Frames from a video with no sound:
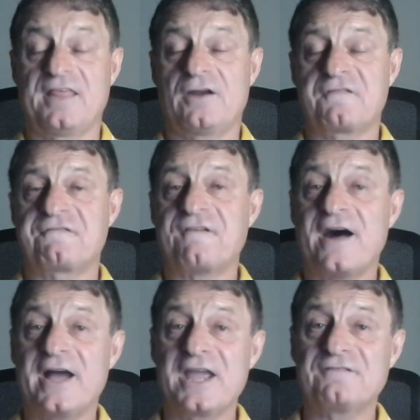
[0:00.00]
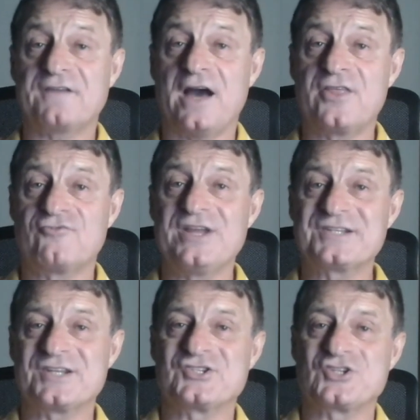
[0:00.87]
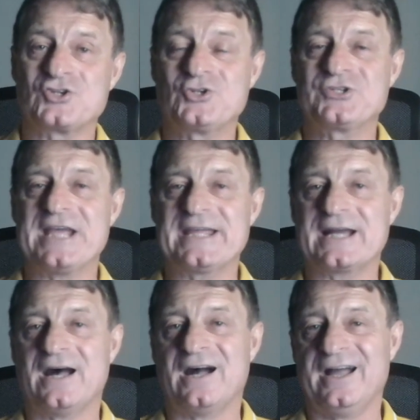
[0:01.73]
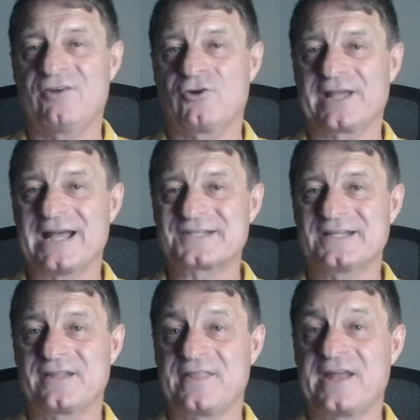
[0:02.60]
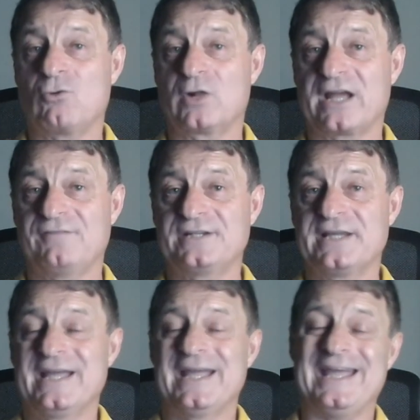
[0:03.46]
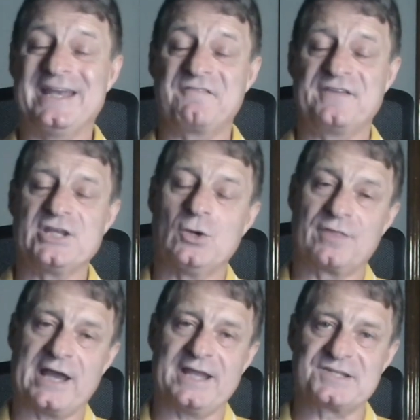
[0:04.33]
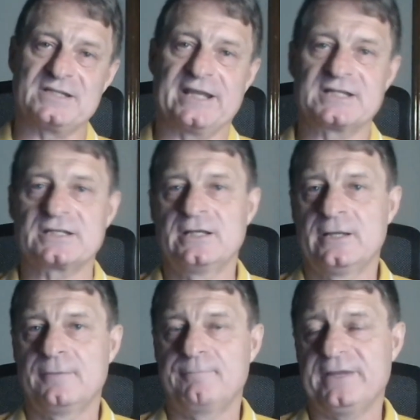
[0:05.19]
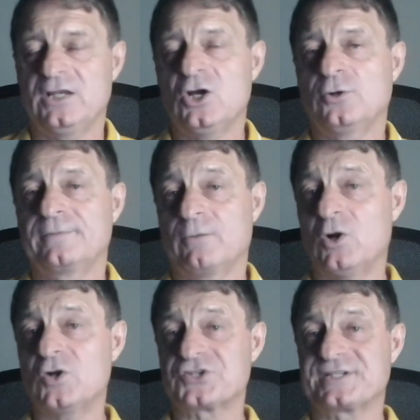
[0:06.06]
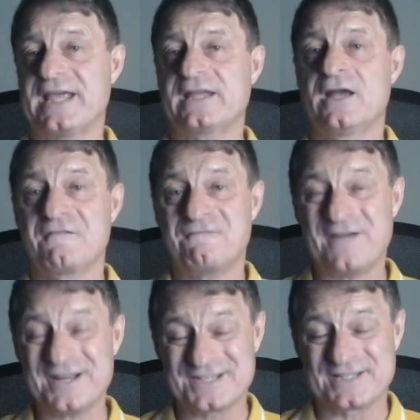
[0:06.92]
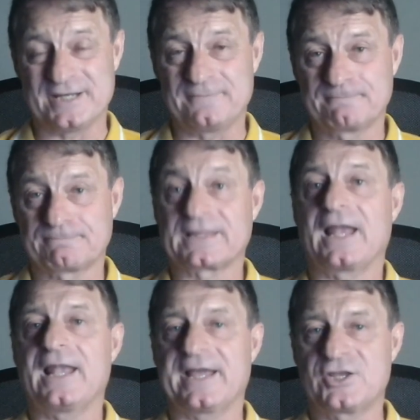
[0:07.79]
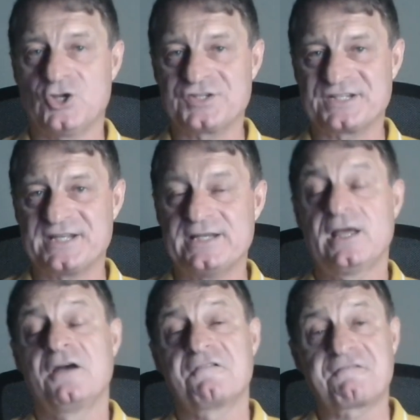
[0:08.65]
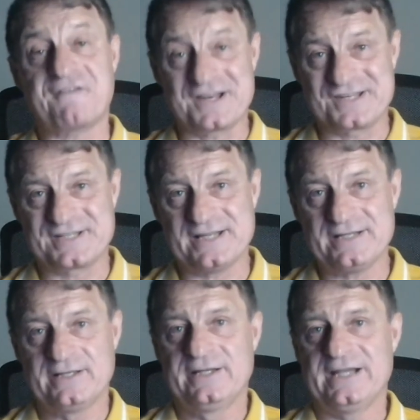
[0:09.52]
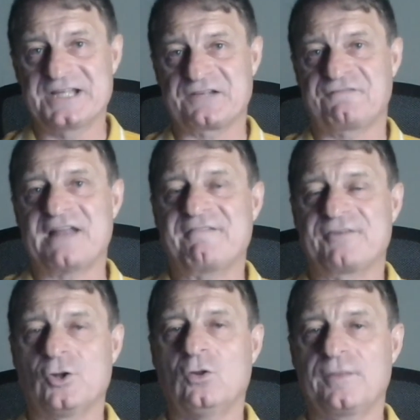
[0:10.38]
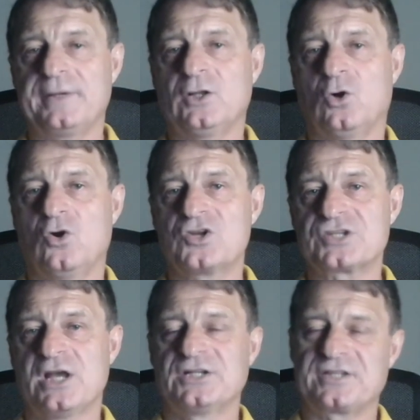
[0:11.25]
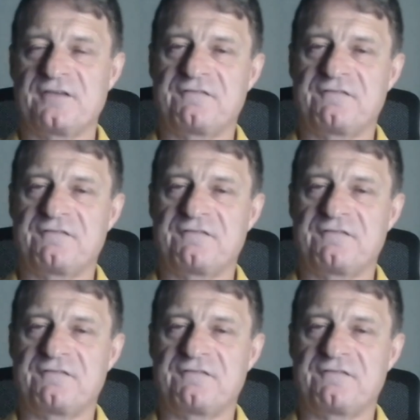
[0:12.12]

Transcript: There are five other reasons to take hyaluronic acid, and they're all covered in a video that is linked below. Now, also take fisetin, like quercetin, fisetin, is a flavonol that belongs to the